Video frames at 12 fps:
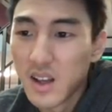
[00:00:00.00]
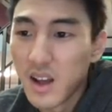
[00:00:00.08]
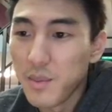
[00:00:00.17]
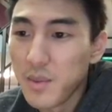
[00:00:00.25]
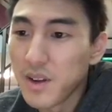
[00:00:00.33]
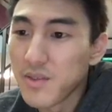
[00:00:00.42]

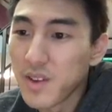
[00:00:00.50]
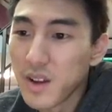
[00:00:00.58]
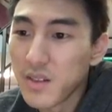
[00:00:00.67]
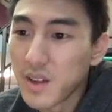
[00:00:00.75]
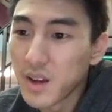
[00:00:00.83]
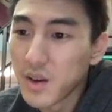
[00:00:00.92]
I'm not a fan
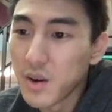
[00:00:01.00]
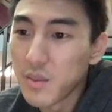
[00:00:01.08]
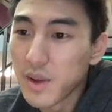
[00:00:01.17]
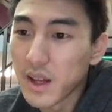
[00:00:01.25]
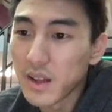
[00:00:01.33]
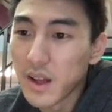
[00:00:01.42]
of that going
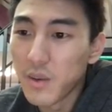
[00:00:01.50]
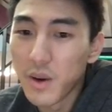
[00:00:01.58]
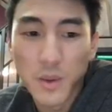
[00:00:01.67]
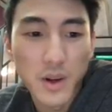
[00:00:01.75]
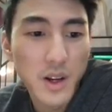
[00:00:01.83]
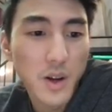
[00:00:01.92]
back that way.
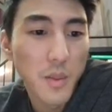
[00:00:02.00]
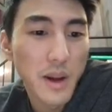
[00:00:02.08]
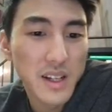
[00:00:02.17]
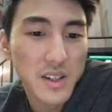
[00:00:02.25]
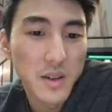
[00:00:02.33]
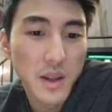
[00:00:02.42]
We're gonna go
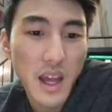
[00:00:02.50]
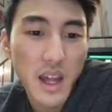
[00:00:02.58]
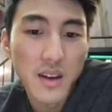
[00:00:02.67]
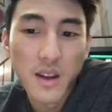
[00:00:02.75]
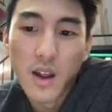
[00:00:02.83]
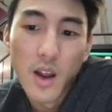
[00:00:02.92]
back to the end.